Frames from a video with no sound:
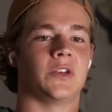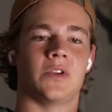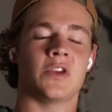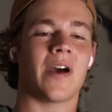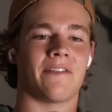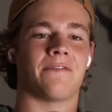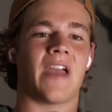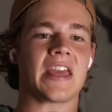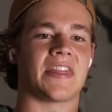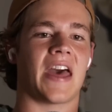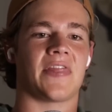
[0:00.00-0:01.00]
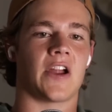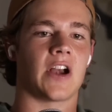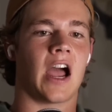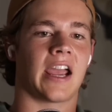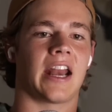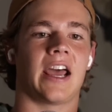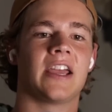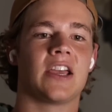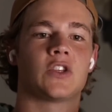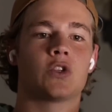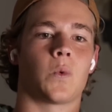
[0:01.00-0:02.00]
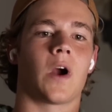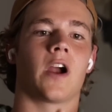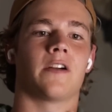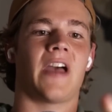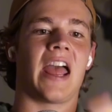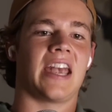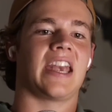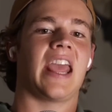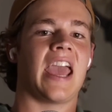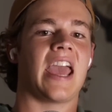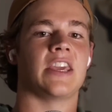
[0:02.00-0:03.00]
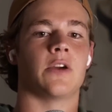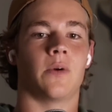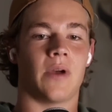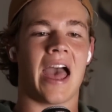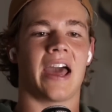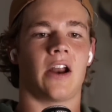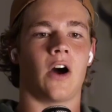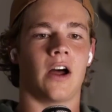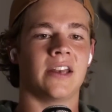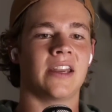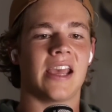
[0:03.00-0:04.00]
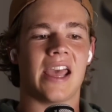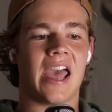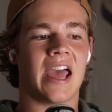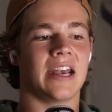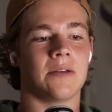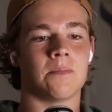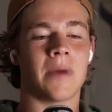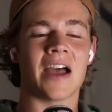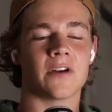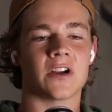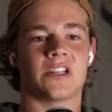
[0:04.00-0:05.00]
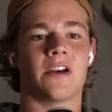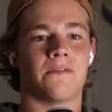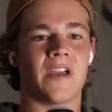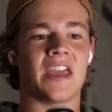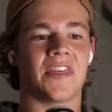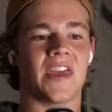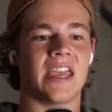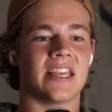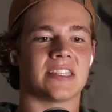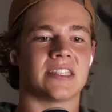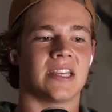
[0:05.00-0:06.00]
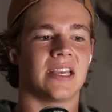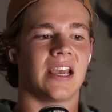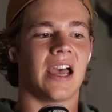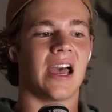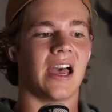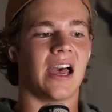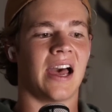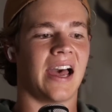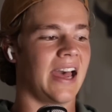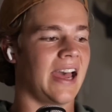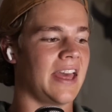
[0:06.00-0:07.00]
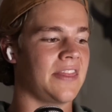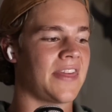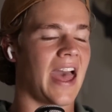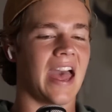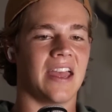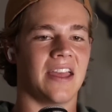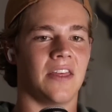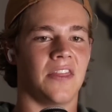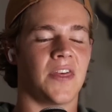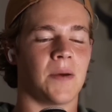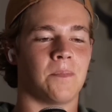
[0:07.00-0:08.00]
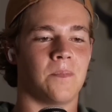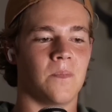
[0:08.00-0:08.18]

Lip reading: you, you have faith that they're not going to swerve and hit you head on. And my version of faith is that the